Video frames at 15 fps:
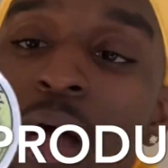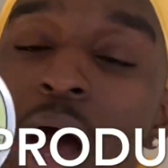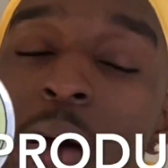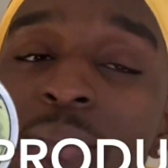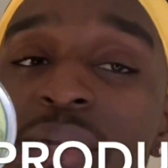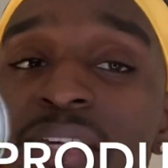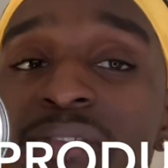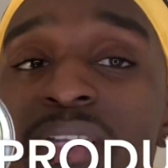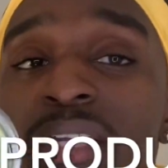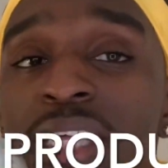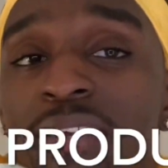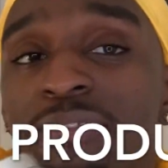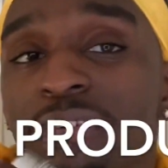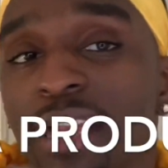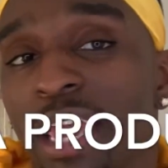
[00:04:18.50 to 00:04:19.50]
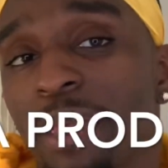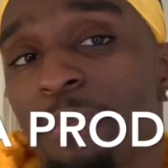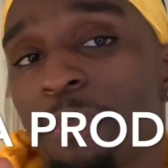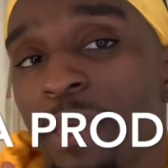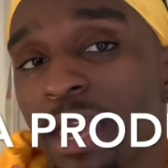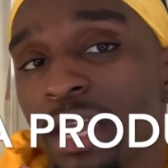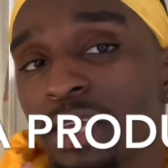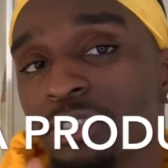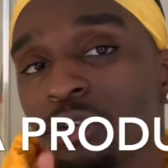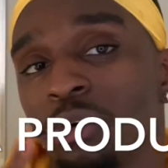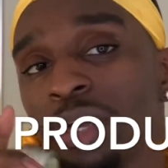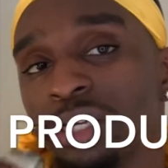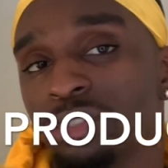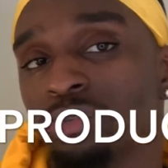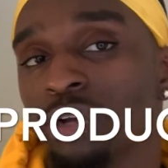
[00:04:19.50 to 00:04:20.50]
I'm gonna leave the link for their page on
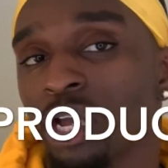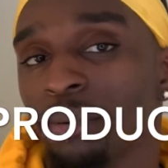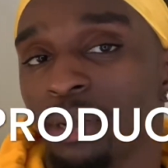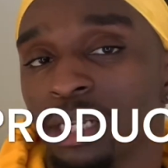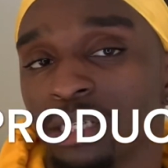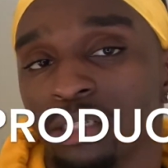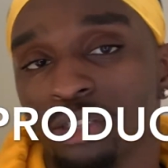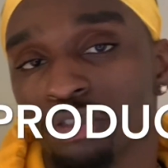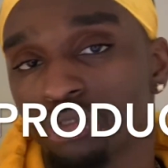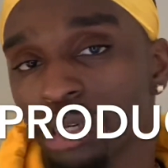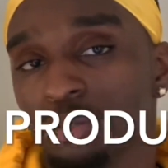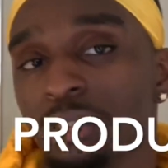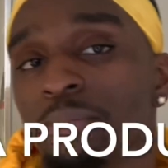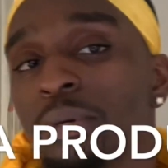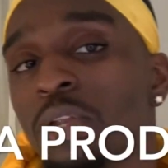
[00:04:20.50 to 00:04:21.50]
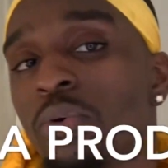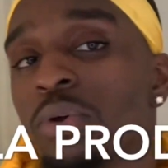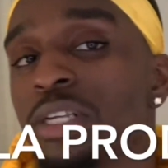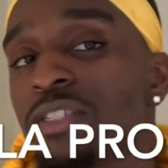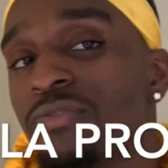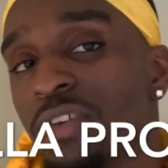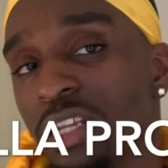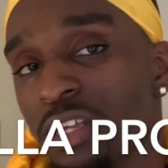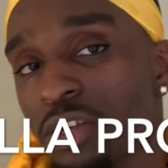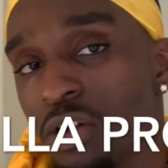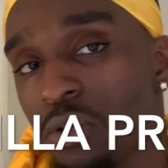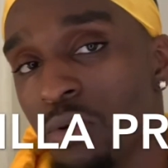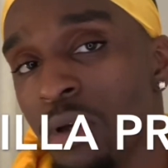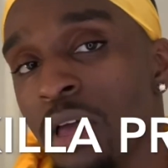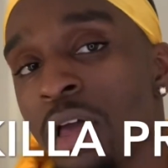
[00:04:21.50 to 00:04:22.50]
Instagram in the description below this video.
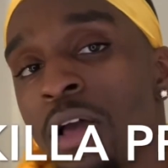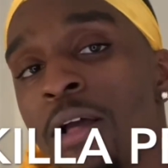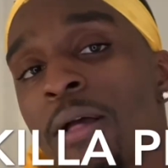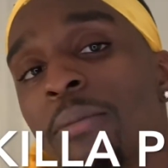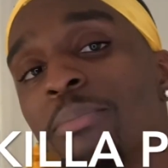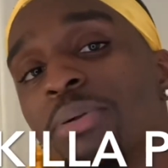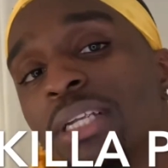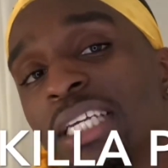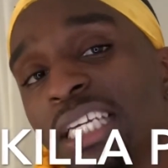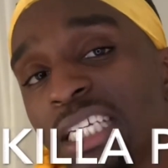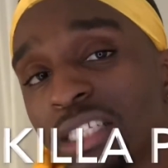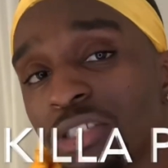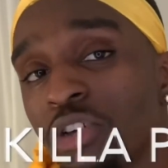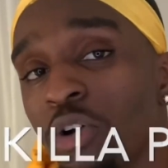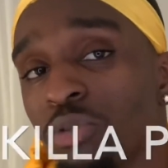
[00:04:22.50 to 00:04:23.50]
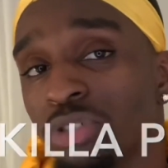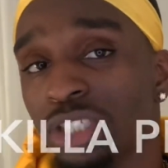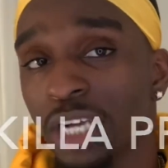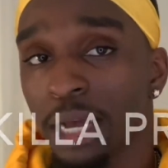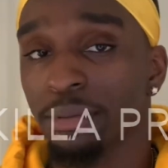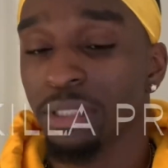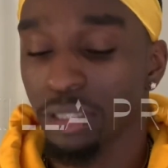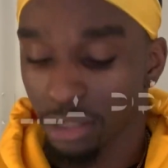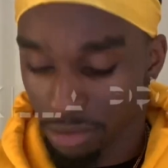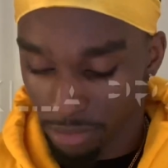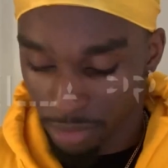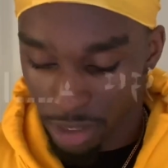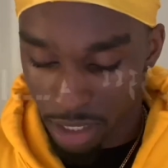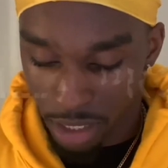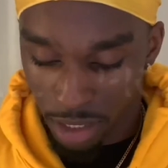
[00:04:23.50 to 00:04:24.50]
Please go shop to
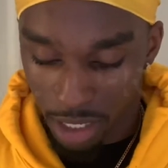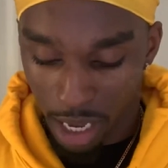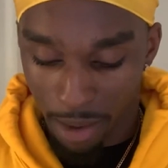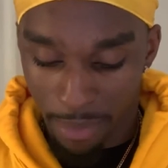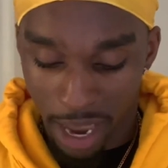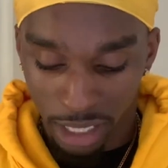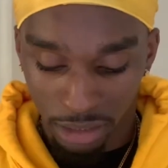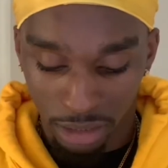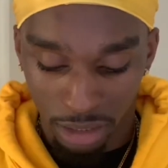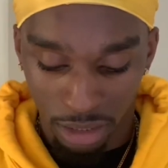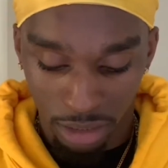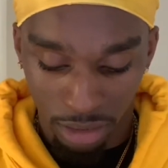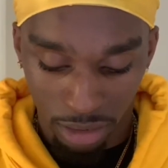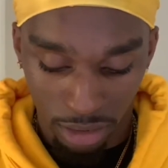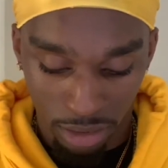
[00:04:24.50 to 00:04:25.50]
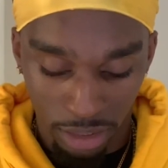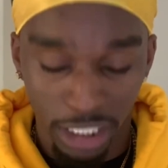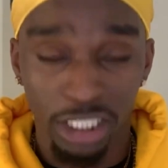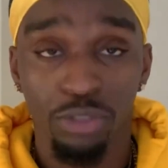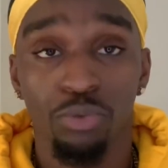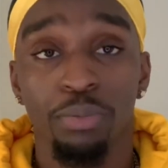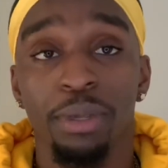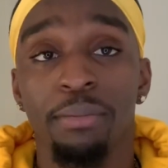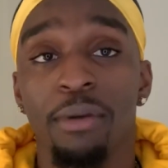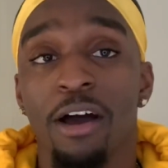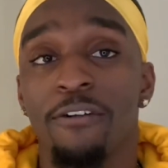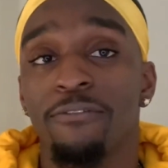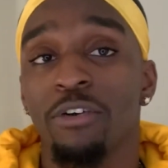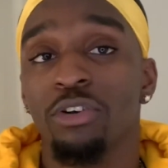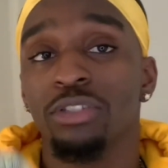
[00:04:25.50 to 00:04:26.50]
them. This will be my
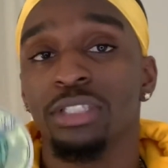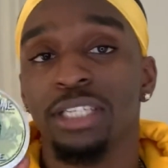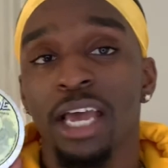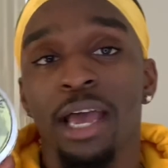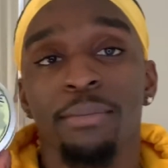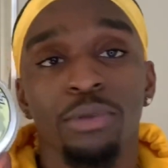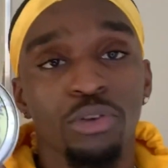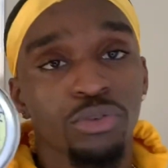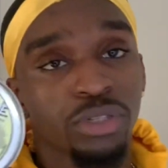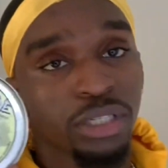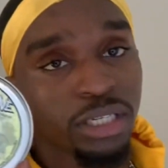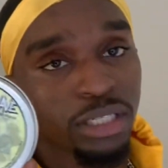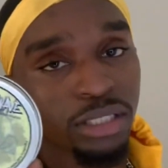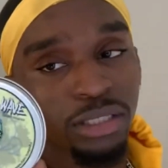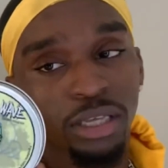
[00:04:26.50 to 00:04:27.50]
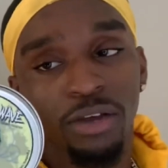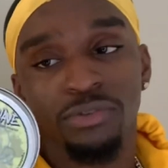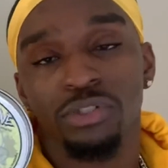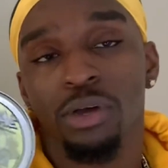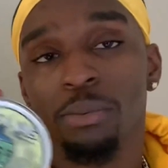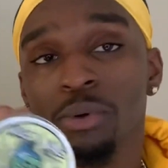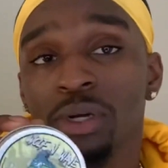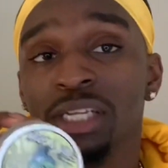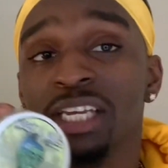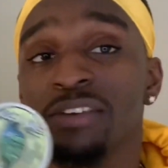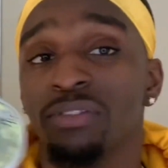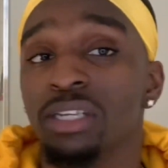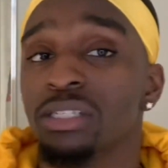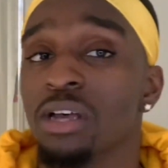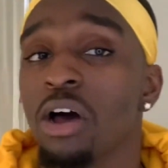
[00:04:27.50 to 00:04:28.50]
first time using this stuff, so I'm gonna give
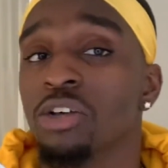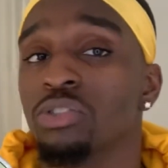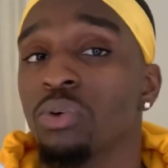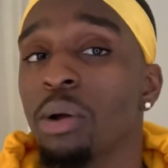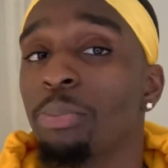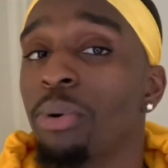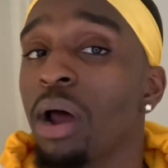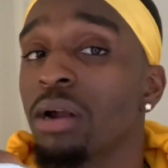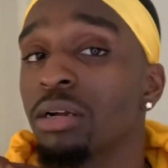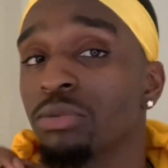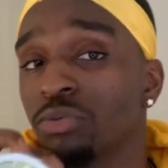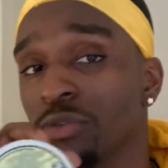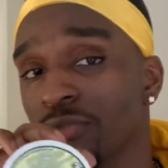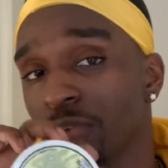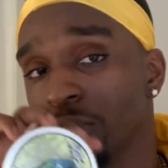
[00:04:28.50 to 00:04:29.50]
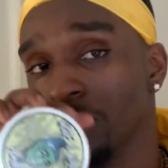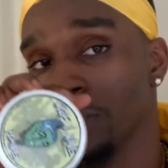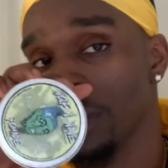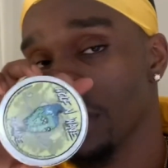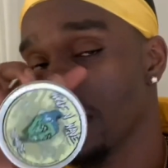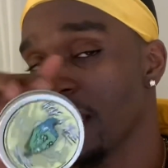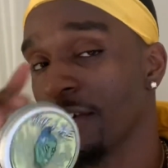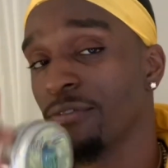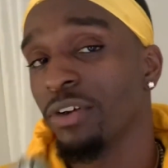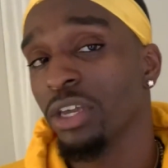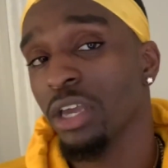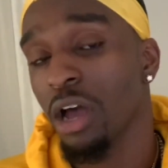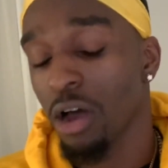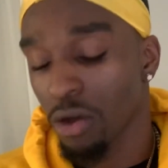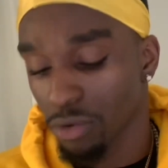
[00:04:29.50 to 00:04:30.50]
this also a product review for
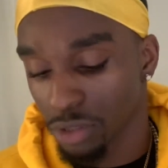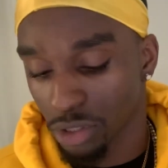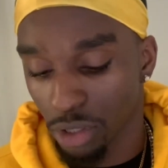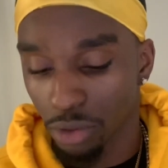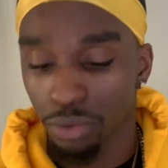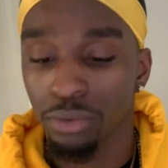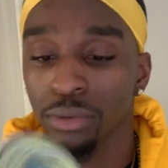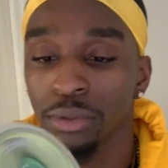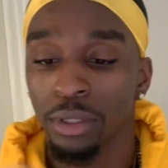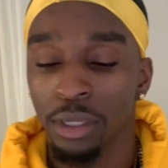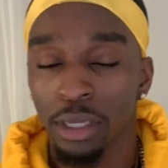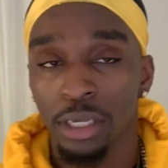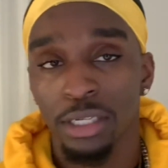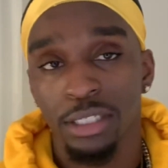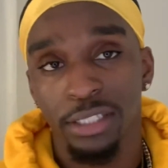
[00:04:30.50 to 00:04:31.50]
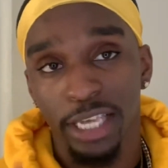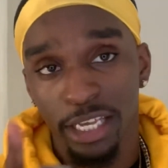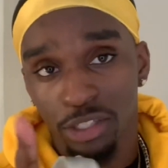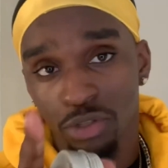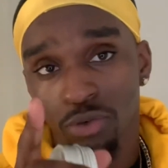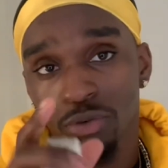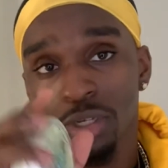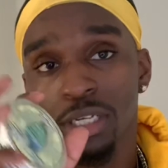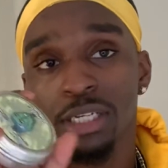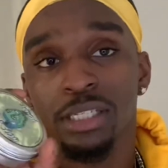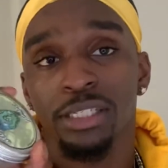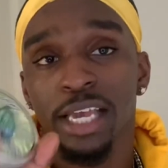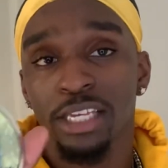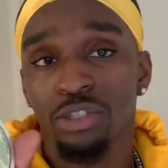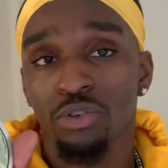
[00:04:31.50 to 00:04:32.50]
y'all. So stay tuned
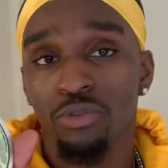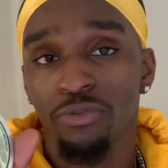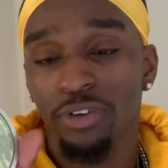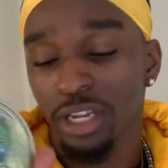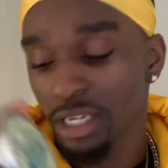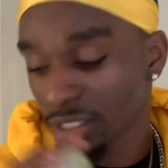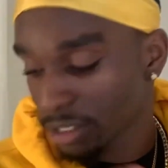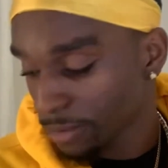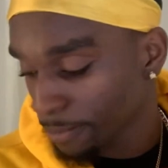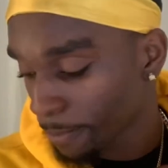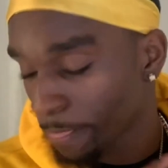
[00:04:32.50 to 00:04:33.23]
for this.